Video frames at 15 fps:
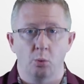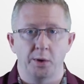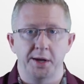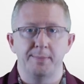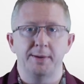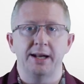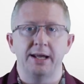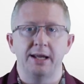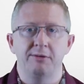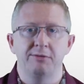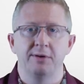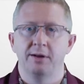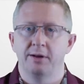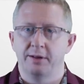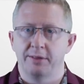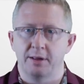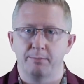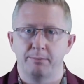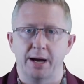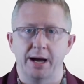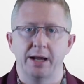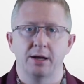we believe
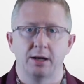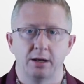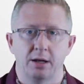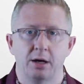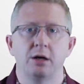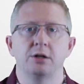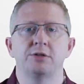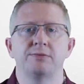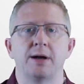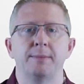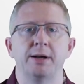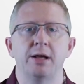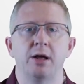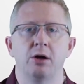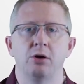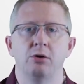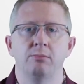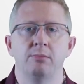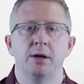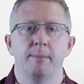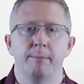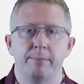that buying a large family
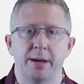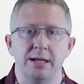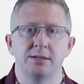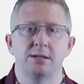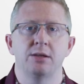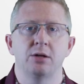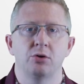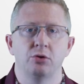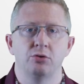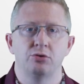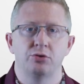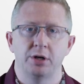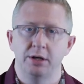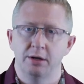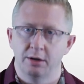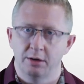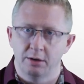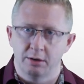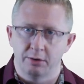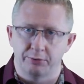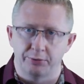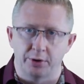home based in the country
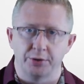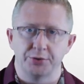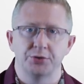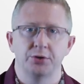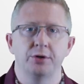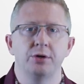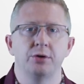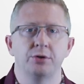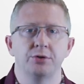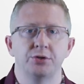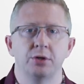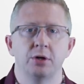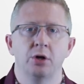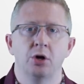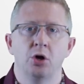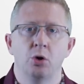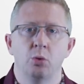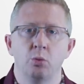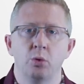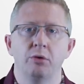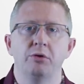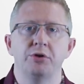for our son and us
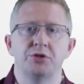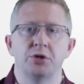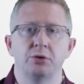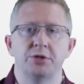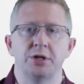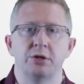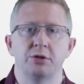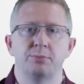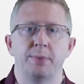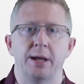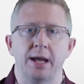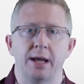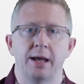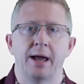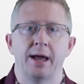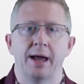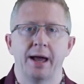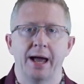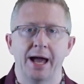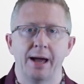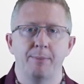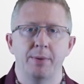will result in us being
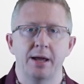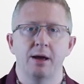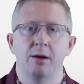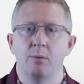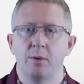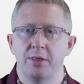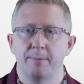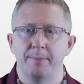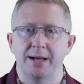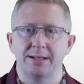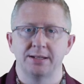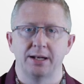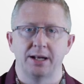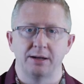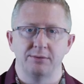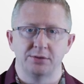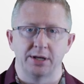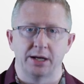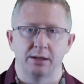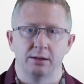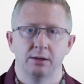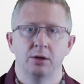happier with a better
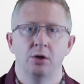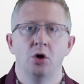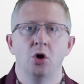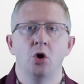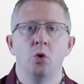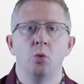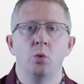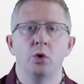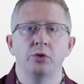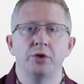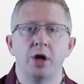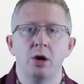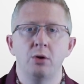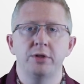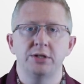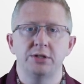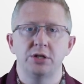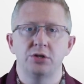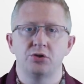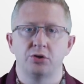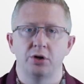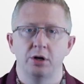lifestyle. We'll know this
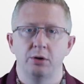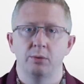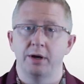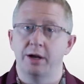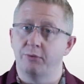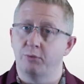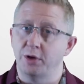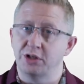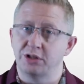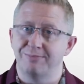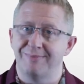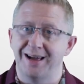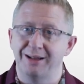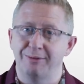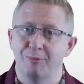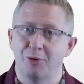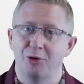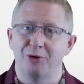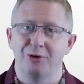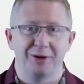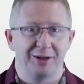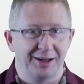is true if we smile
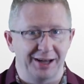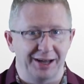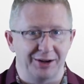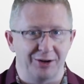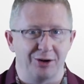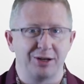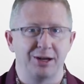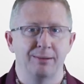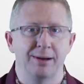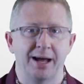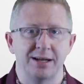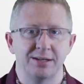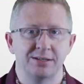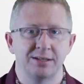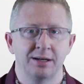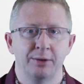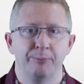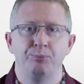more and argue less.